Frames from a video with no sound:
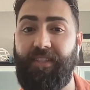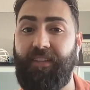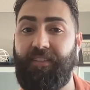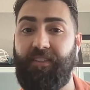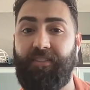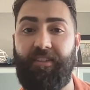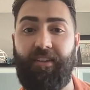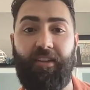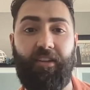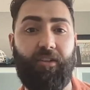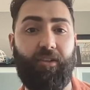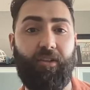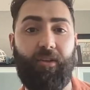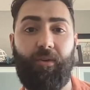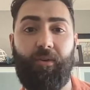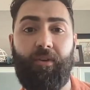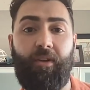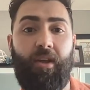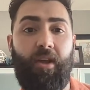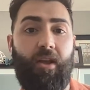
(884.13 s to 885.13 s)
That doesn't
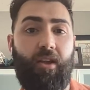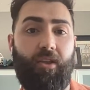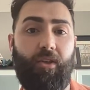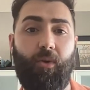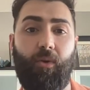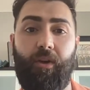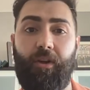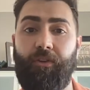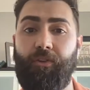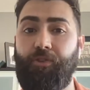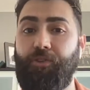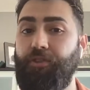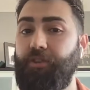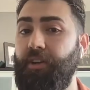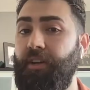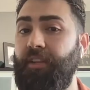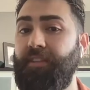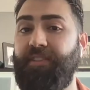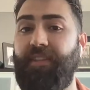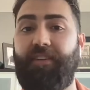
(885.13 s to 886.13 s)
include your
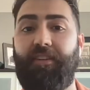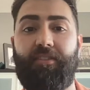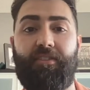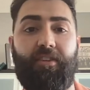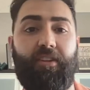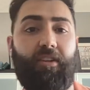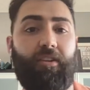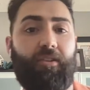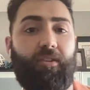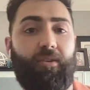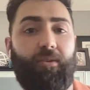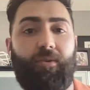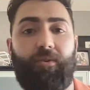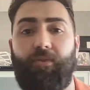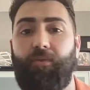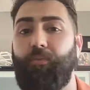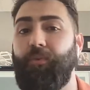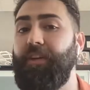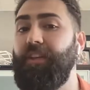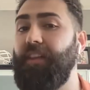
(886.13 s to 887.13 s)
insurance. That doesn't include
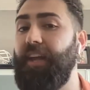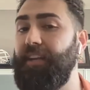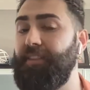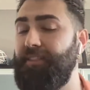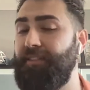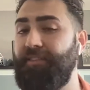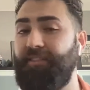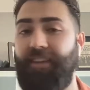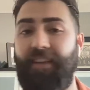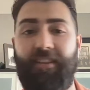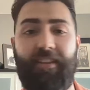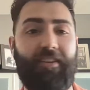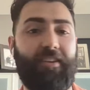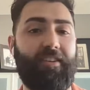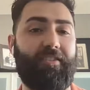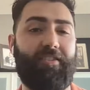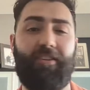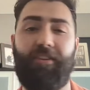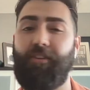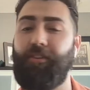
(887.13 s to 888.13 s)
relicensing. That
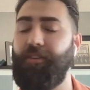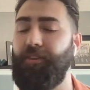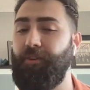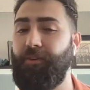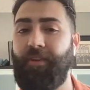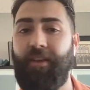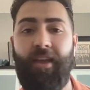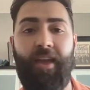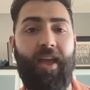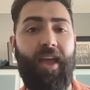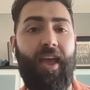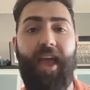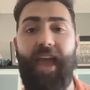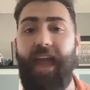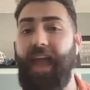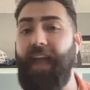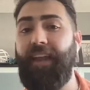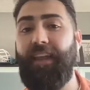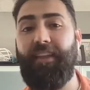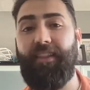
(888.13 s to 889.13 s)
doesn't include
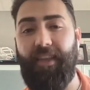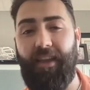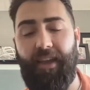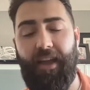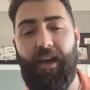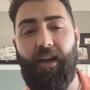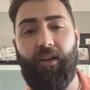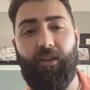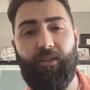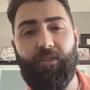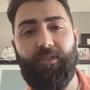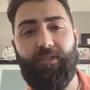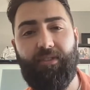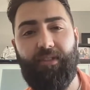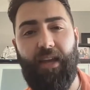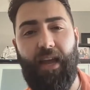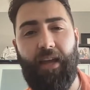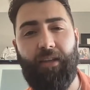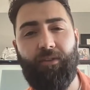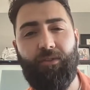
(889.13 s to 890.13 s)
anything else.
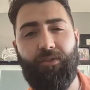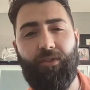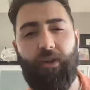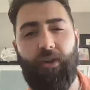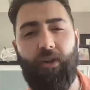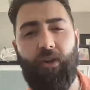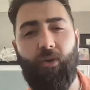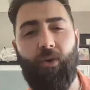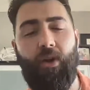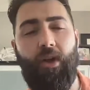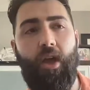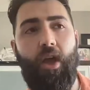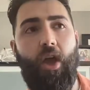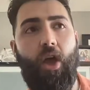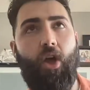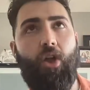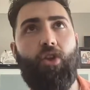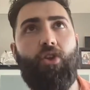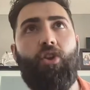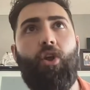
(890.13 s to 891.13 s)
And so
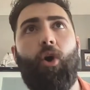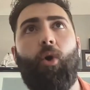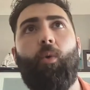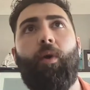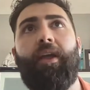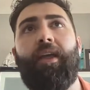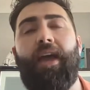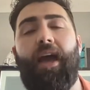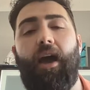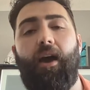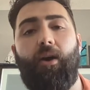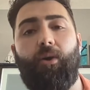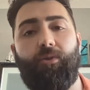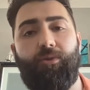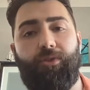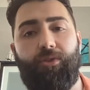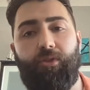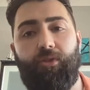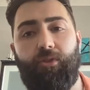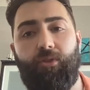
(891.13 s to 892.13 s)
knowing how
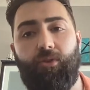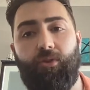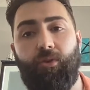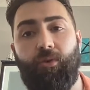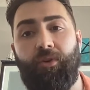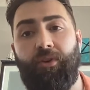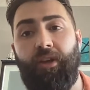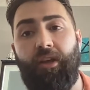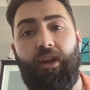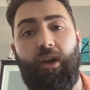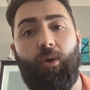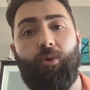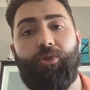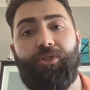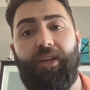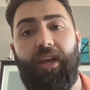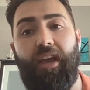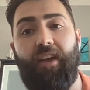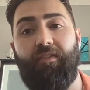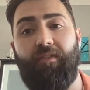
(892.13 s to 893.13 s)
to
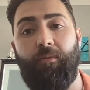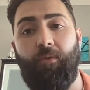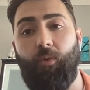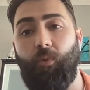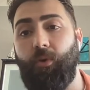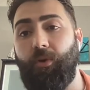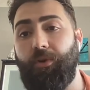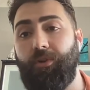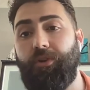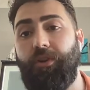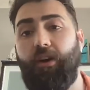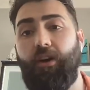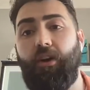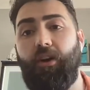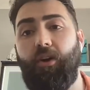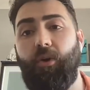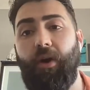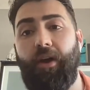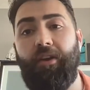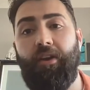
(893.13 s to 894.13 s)
negotiate from the word
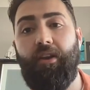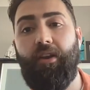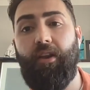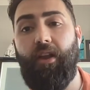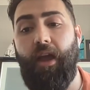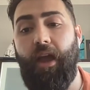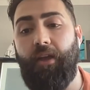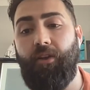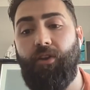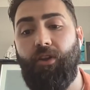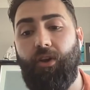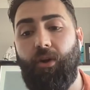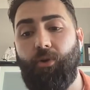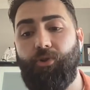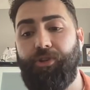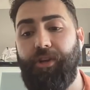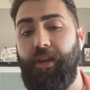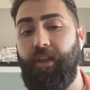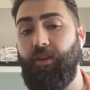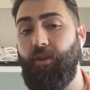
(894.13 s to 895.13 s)
go and
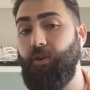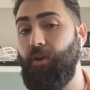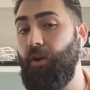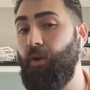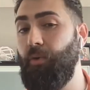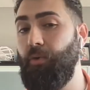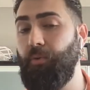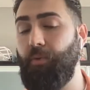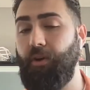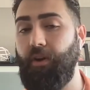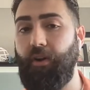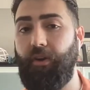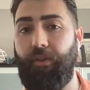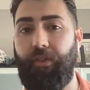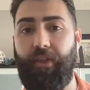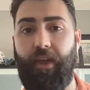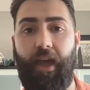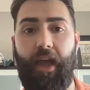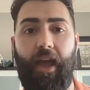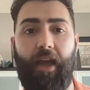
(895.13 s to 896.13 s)
negotiating your own worth
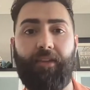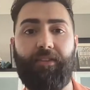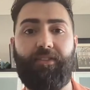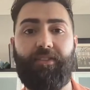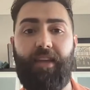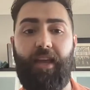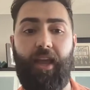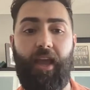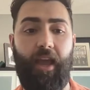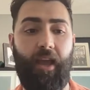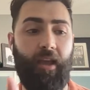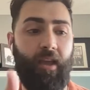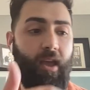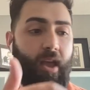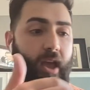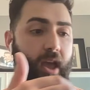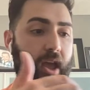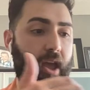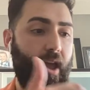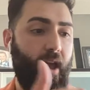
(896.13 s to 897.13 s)
and saying,
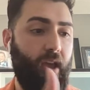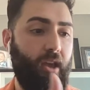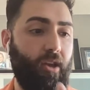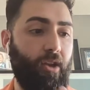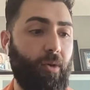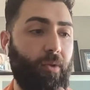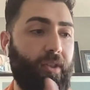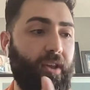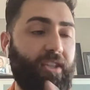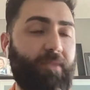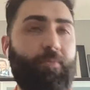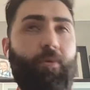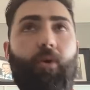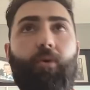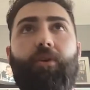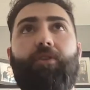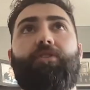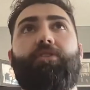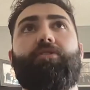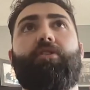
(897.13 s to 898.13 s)
you know, this
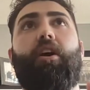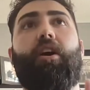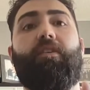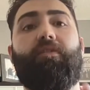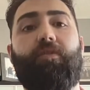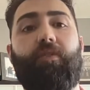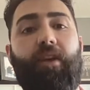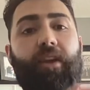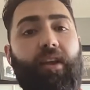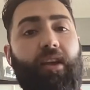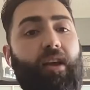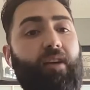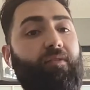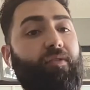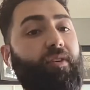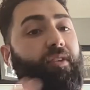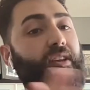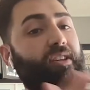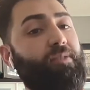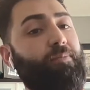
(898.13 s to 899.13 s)
brokerage is offering it
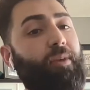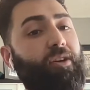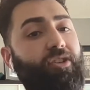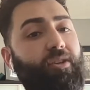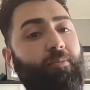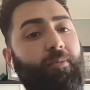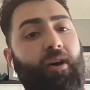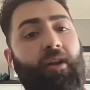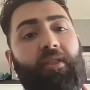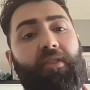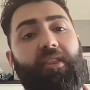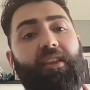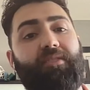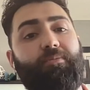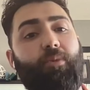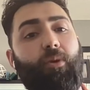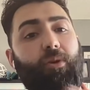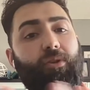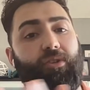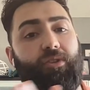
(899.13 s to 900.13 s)
for this much a month. This
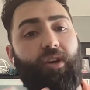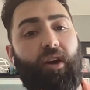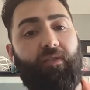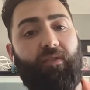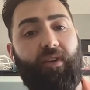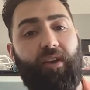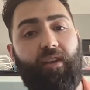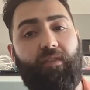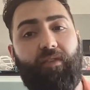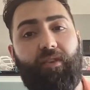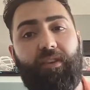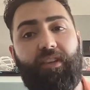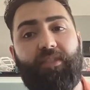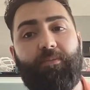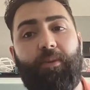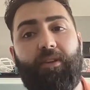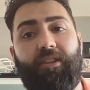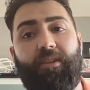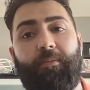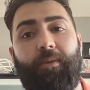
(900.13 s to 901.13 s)
brokerage is offering it for
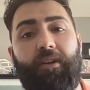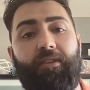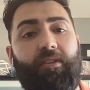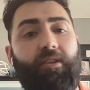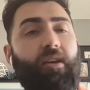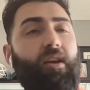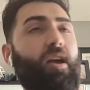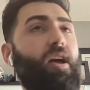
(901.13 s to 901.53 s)
this much a month.